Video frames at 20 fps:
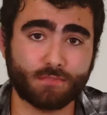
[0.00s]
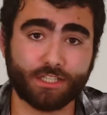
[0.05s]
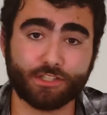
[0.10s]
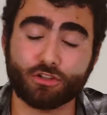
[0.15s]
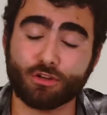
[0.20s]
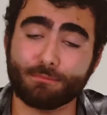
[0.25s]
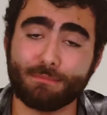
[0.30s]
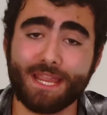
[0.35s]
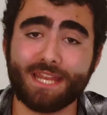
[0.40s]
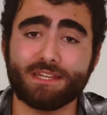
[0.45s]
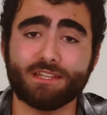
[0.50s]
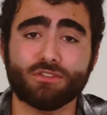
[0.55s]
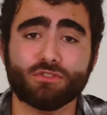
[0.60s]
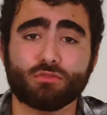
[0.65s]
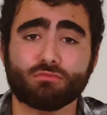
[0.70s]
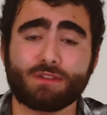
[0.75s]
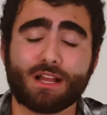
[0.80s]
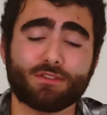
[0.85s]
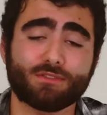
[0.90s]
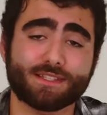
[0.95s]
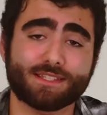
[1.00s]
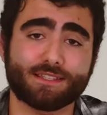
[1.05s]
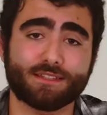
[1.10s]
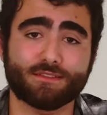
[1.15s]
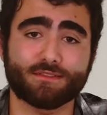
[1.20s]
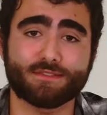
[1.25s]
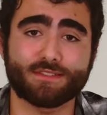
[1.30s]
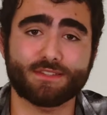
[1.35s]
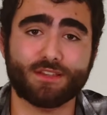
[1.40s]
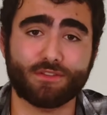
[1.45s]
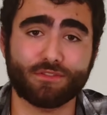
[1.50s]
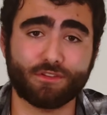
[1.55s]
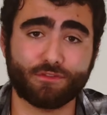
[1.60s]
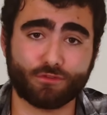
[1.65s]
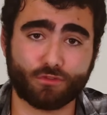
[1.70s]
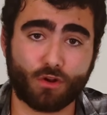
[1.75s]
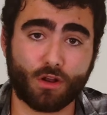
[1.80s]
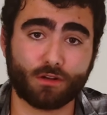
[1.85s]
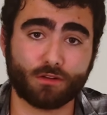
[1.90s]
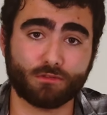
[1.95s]
like cremating your relatives on the
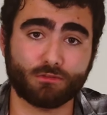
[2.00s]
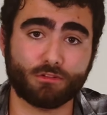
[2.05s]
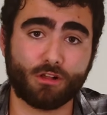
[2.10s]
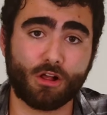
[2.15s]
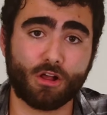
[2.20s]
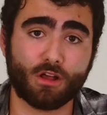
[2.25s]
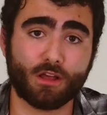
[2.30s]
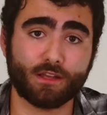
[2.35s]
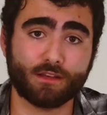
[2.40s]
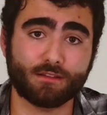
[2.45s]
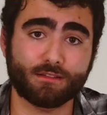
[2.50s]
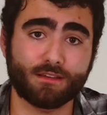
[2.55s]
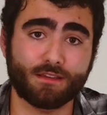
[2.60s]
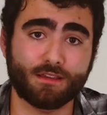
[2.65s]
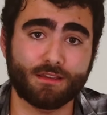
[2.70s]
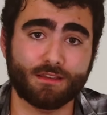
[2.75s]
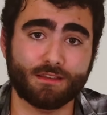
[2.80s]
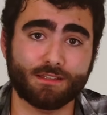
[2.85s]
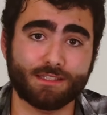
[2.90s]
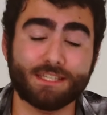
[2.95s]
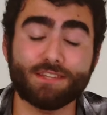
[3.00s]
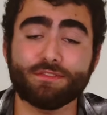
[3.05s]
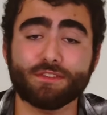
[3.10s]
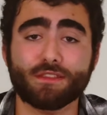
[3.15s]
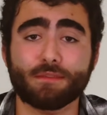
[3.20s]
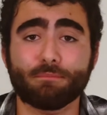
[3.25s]
front lawn. Even the